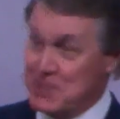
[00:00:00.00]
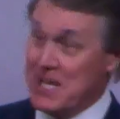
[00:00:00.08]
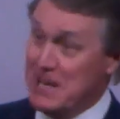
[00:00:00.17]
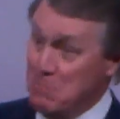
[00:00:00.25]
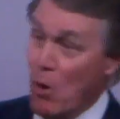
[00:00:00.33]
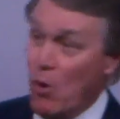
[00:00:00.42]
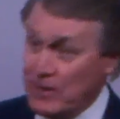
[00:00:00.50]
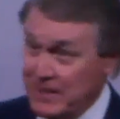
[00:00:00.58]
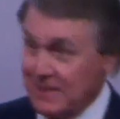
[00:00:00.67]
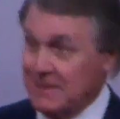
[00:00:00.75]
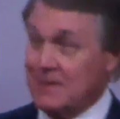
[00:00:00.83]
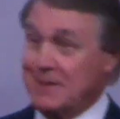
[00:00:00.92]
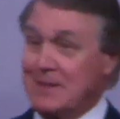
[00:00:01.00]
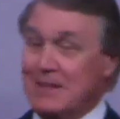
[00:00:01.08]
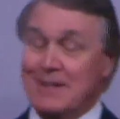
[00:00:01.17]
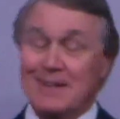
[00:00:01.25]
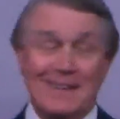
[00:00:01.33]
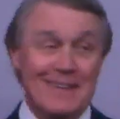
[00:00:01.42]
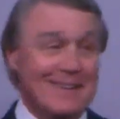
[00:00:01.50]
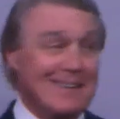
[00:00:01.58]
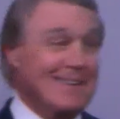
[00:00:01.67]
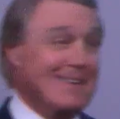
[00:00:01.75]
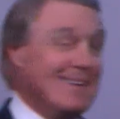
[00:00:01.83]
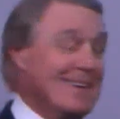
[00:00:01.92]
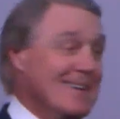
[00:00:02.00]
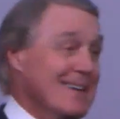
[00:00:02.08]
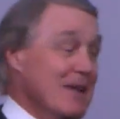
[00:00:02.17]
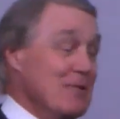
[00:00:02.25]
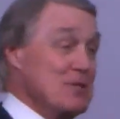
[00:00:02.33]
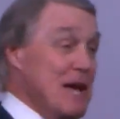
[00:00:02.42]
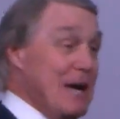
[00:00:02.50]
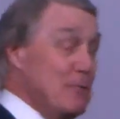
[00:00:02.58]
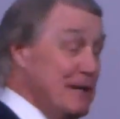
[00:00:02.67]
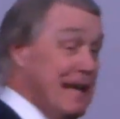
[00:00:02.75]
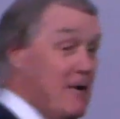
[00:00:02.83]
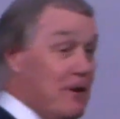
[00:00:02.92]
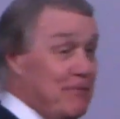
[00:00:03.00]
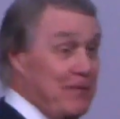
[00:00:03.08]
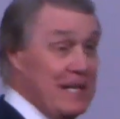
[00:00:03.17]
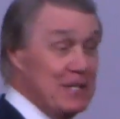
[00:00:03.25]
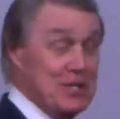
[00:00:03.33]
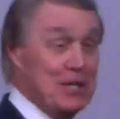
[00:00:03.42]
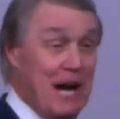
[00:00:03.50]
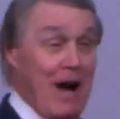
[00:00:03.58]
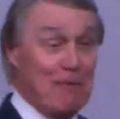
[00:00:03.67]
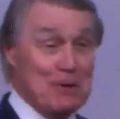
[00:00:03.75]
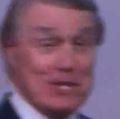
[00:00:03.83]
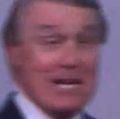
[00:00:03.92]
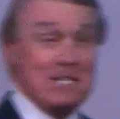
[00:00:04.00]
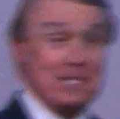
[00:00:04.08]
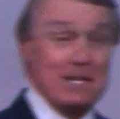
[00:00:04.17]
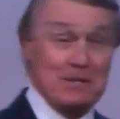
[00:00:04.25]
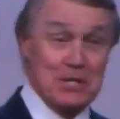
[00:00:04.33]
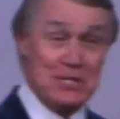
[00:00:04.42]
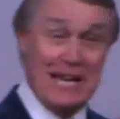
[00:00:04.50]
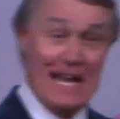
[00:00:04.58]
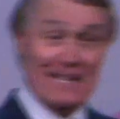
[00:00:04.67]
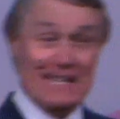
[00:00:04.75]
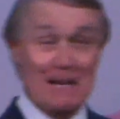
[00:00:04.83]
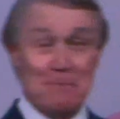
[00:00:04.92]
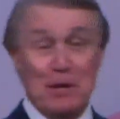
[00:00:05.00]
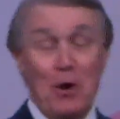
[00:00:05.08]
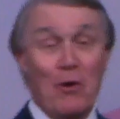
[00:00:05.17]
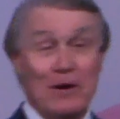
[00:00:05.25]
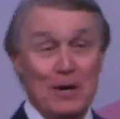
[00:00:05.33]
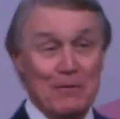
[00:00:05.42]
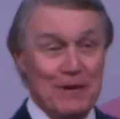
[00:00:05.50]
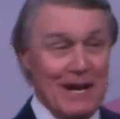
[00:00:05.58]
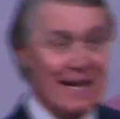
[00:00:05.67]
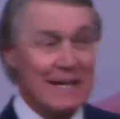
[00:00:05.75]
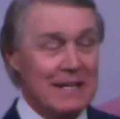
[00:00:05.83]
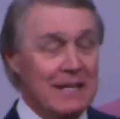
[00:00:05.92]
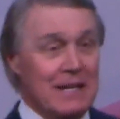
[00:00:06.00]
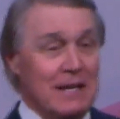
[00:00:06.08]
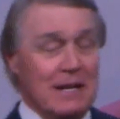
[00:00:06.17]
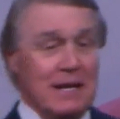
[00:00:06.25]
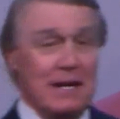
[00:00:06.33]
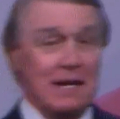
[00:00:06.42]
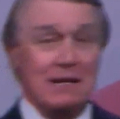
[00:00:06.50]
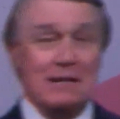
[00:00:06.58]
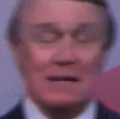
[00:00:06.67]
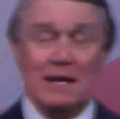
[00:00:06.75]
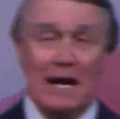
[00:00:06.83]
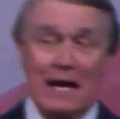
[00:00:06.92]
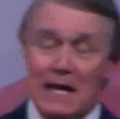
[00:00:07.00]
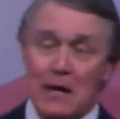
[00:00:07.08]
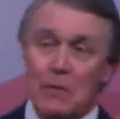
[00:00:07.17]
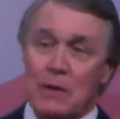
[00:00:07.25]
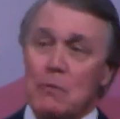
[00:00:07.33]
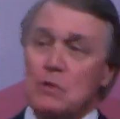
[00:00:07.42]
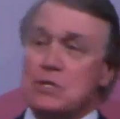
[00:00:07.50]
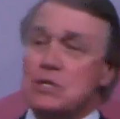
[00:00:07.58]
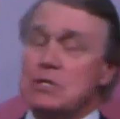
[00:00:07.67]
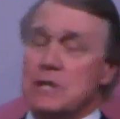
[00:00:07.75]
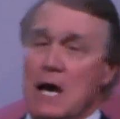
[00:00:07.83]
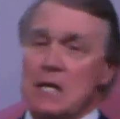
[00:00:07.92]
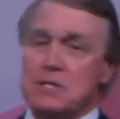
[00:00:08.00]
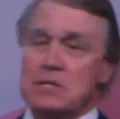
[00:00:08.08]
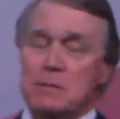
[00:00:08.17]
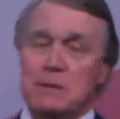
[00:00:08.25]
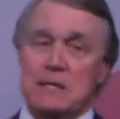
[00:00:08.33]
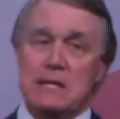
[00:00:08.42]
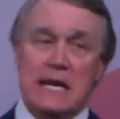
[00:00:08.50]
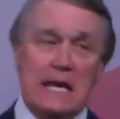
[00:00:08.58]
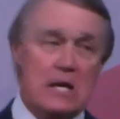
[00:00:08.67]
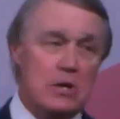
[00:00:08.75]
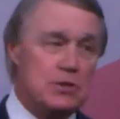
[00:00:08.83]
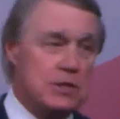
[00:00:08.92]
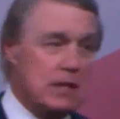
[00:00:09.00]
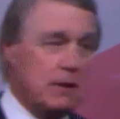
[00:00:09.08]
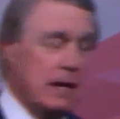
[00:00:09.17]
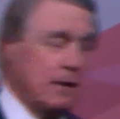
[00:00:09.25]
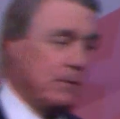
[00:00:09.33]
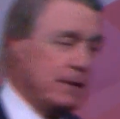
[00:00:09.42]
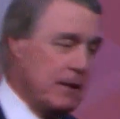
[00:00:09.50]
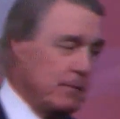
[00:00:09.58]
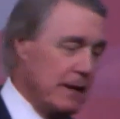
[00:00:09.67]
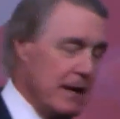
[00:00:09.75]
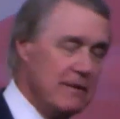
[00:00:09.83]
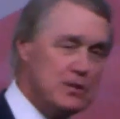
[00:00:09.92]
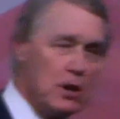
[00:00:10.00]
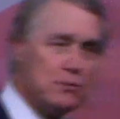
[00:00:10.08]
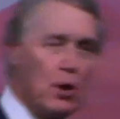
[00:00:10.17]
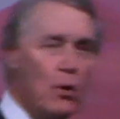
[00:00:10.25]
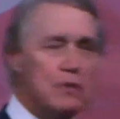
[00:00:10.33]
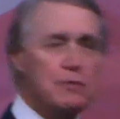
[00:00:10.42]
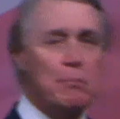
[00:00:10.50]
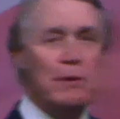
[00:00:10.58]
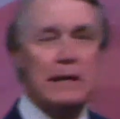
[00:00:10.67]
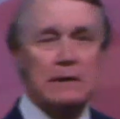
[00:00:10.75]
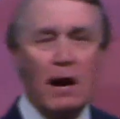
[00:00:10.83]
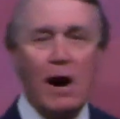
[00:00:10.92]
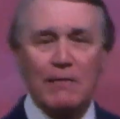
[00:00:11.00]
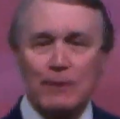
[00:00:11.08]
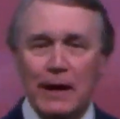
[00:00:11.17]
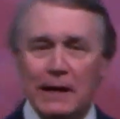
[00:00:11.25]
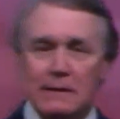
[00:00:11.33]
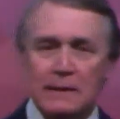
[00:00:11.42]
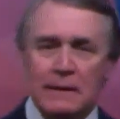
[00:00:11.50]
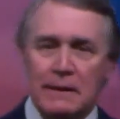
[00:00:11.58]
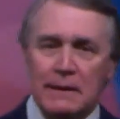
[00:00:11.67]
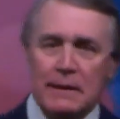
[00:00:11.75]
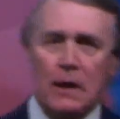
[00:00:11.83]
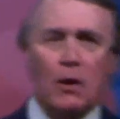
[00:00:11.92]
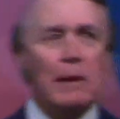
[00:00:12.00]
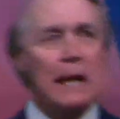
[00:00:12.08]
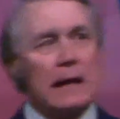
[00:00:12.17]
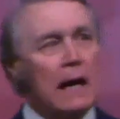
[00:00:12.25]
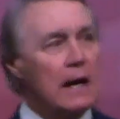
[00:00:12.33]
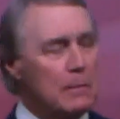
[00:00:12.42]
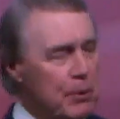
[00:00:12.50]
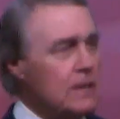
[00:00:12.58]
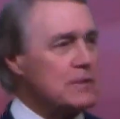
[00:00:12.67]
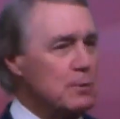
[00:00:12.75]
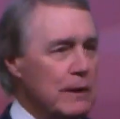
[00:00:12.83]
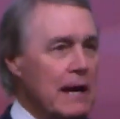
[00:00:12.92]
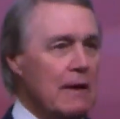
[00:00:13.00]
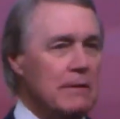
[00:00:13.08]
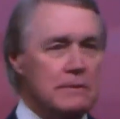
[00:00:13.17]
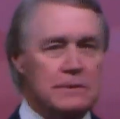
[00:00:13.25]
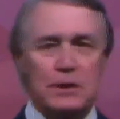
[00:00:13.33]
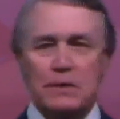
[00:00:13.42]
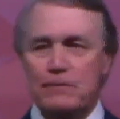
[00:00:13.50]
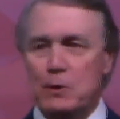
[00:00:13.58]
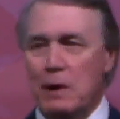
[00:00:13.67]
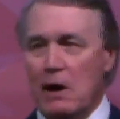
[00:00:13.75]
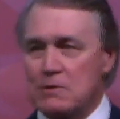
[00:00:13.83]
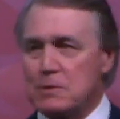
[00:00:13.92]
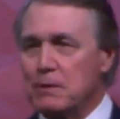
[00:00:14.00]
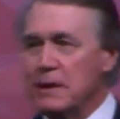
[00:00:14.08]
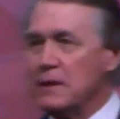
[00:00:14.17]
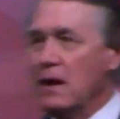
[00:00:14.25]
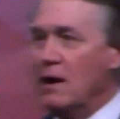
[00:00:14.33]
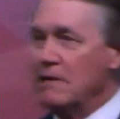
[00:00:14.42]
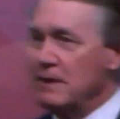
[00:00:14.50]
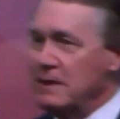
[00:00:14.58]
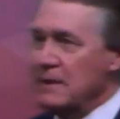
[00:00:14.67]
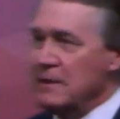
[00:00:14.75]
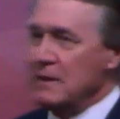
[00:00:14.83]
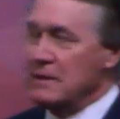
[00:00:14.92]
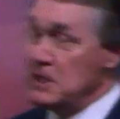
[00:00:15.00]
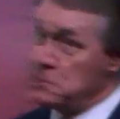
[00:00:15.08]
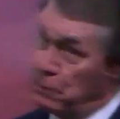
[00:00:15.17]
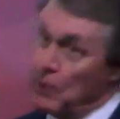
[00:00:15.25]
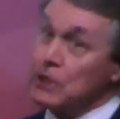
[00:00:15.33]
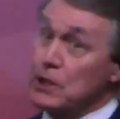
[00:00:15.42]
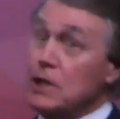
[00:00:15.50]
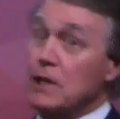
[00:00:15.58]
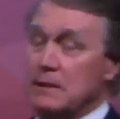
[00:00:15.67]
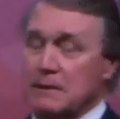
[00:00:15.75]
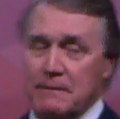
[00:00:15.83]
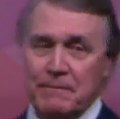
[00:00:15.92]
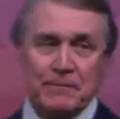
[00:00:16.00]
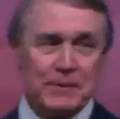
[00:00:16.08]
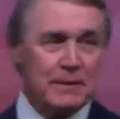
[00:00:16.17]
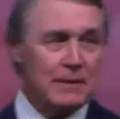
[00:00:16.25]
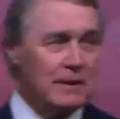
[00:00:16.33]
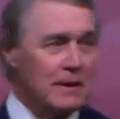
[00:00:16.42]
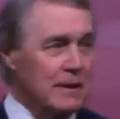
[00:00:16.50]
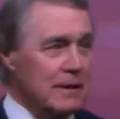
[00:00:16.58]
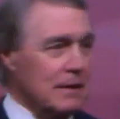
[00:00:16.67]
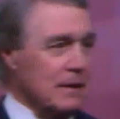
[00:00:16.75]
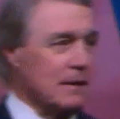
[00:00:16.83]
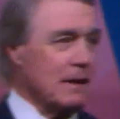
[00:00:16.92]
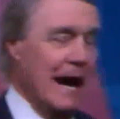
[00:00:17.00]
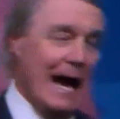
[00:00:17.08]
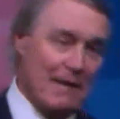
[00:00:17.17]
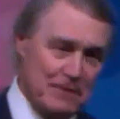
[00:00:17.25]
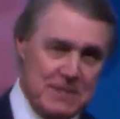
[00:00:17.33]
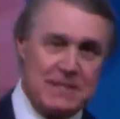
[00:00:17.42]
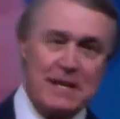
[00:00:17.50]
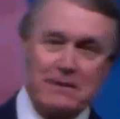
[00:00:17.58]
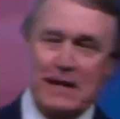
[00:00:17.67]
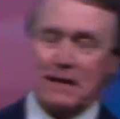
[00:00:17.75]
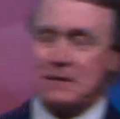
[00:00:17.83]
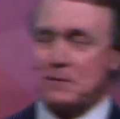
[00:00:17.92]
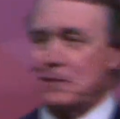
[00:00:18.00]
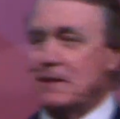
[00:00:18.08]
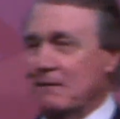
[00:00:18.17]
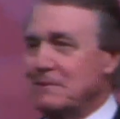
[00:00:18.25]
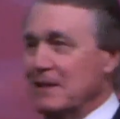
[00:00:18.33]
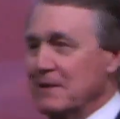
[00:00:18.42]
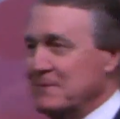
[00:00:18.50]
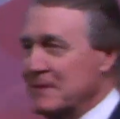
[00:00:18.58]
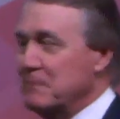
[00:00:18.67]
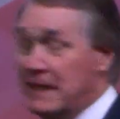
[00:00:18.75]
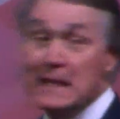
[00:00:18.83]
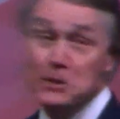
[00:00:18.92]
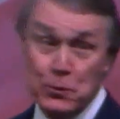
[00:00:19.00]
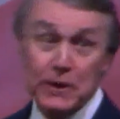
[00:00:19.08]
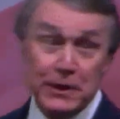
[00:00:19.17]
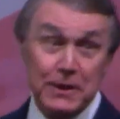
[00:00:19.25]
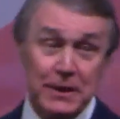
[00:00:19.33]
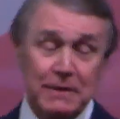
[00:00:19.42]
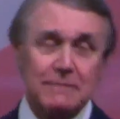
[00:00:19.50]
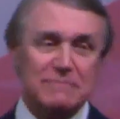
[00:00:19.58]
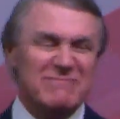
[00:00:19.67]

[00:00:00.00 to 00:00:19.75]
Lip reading: the same morning. It was like we never finished the conversation. It just kind of kept going overnight. And it was astonishing to me, the energy he would have. He's notorious for playing golf, right? Oh my God, a president went out and took a few hours and played golf. He's pretty good. I have to say that because but he is really good.